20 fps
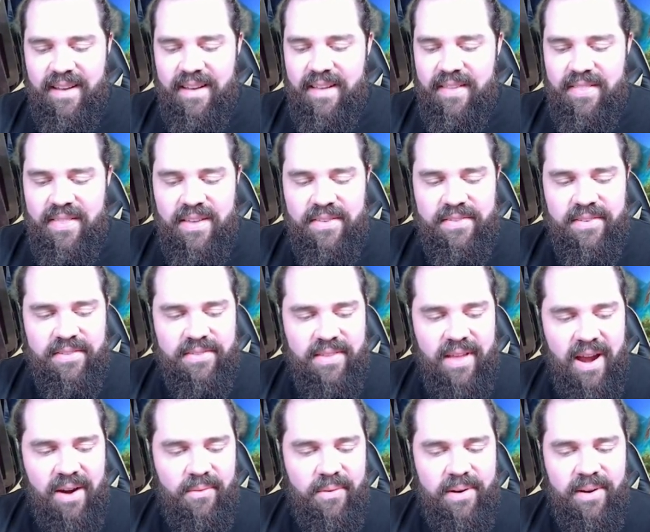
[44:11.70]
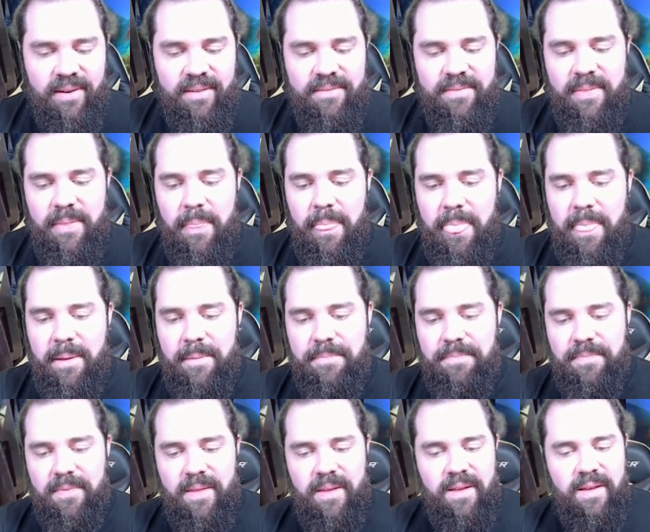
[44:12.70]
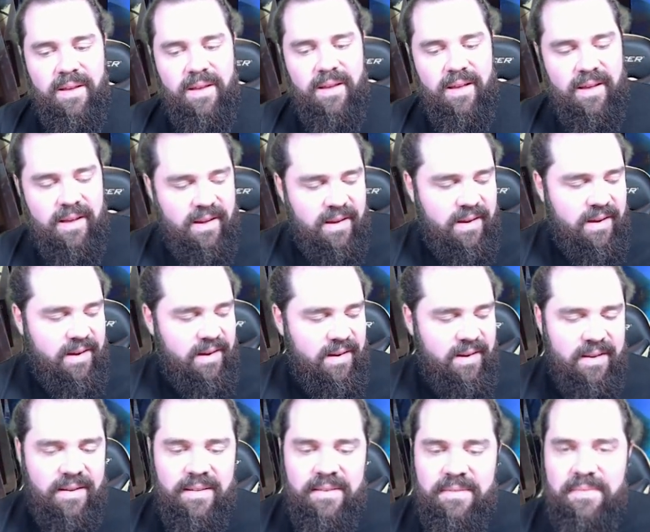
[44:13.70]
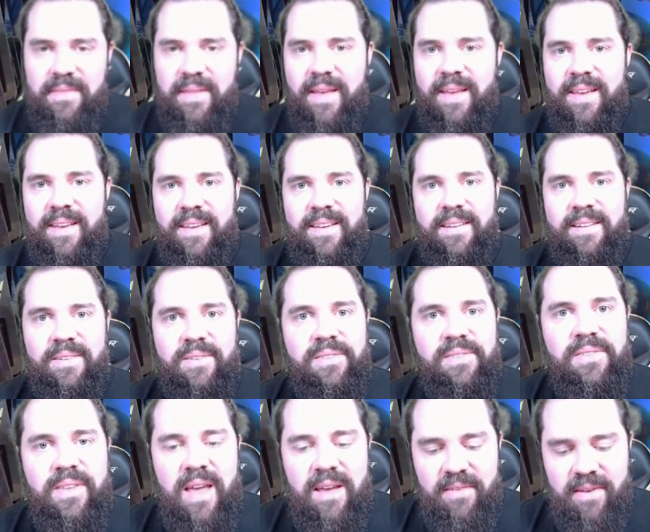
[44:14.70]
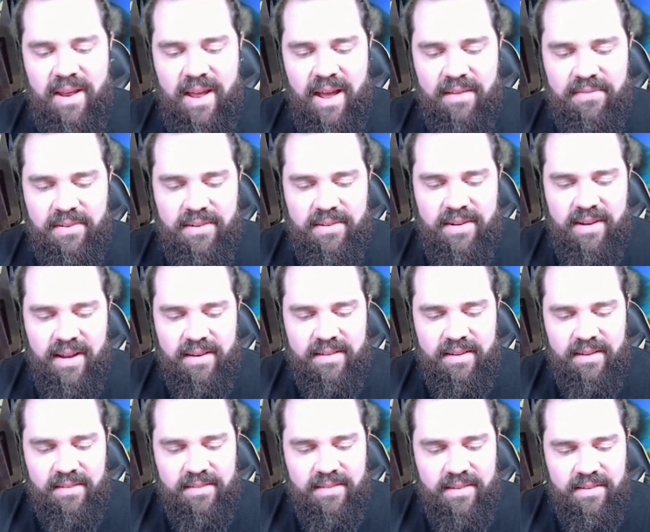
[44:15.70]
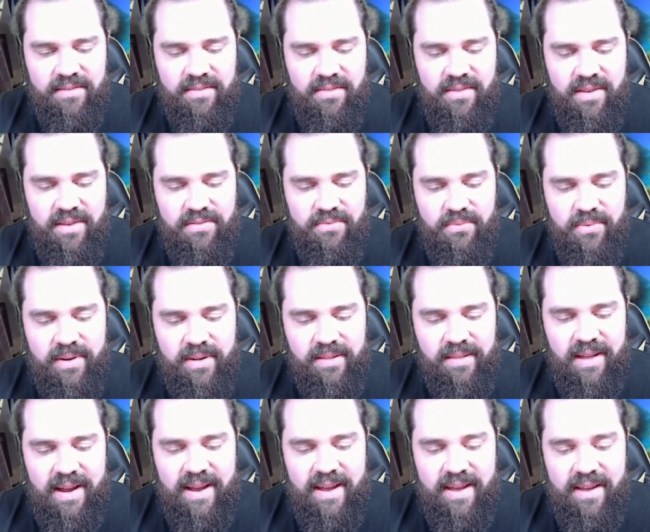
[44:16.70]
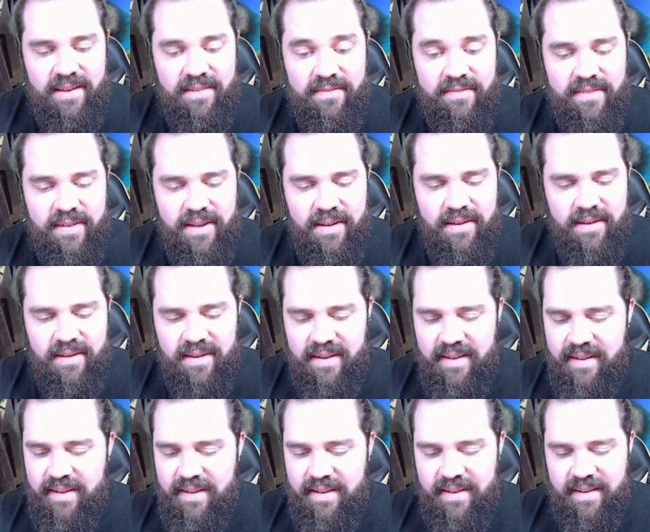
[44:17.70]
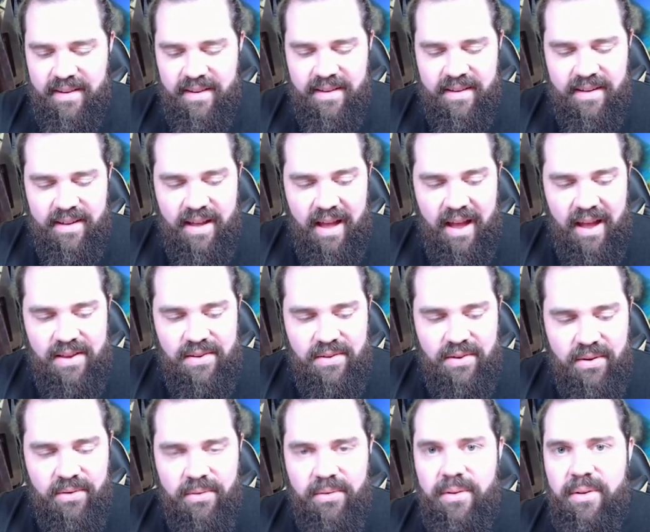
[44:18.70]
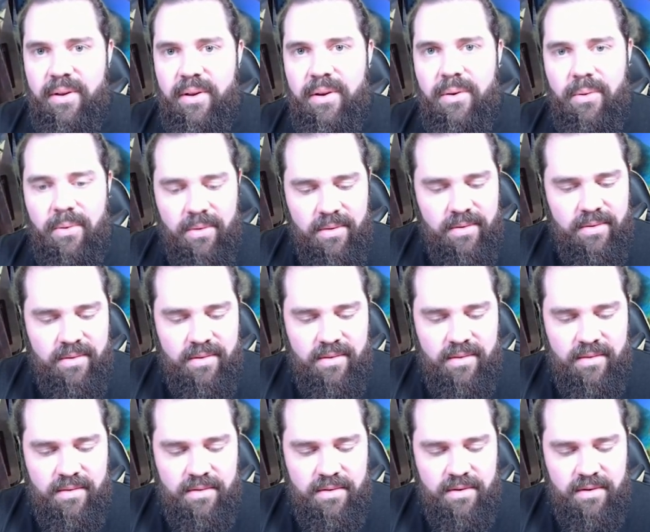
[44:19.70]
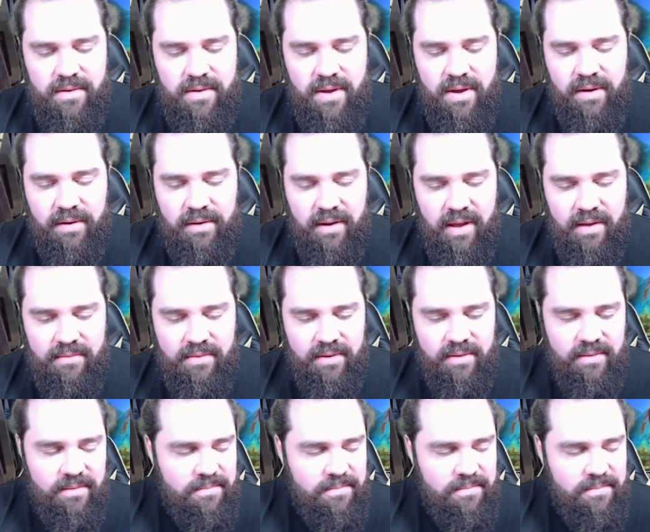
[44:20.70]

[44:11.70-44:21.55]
This is not real. Oh. David After Dentist. Is this real life? I don't know, young David.